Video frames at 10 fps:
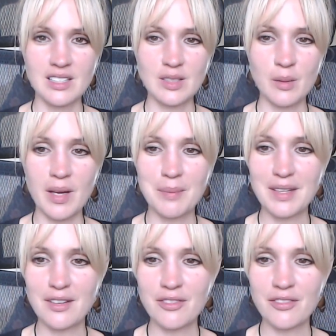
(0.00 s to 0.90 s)
So
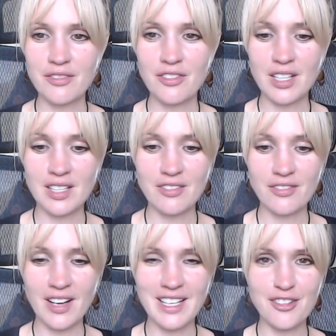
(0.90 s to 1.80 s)
maybe you've
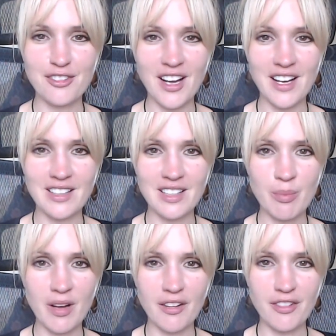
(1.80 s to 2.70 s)
finally found the
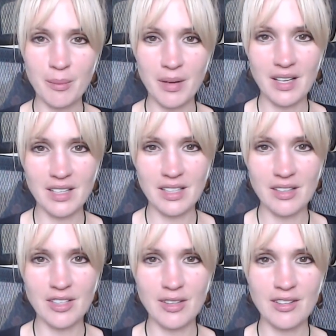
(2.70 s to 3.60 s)
perfect
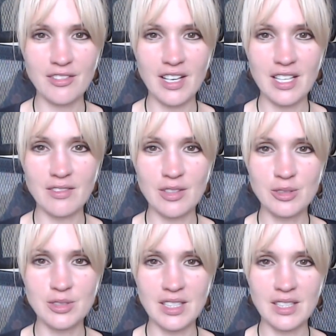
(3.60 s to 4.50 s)
partner and you're afraid of
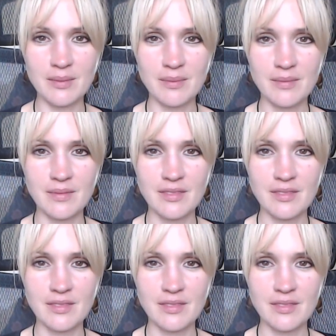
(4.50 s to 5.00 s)
losing them.